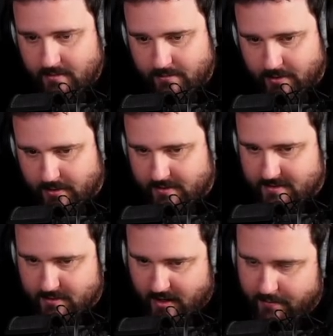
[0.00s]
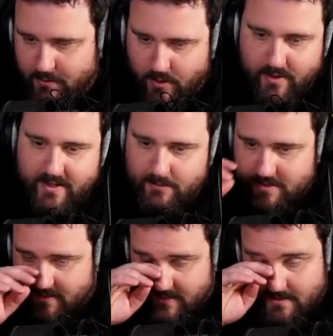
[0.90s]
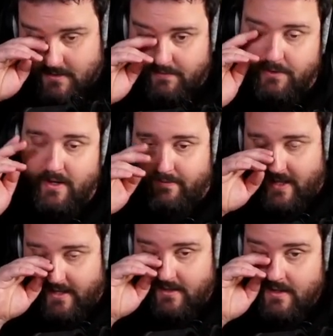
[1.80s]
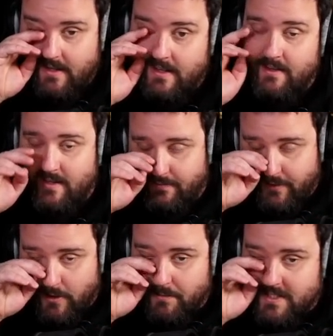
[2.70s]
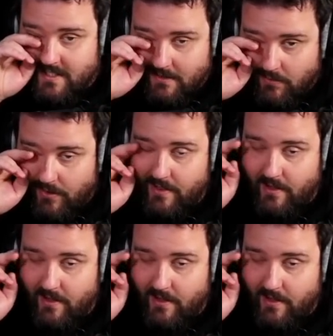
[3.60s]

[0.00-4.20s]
But so I would only use this if you have like, if you are missing one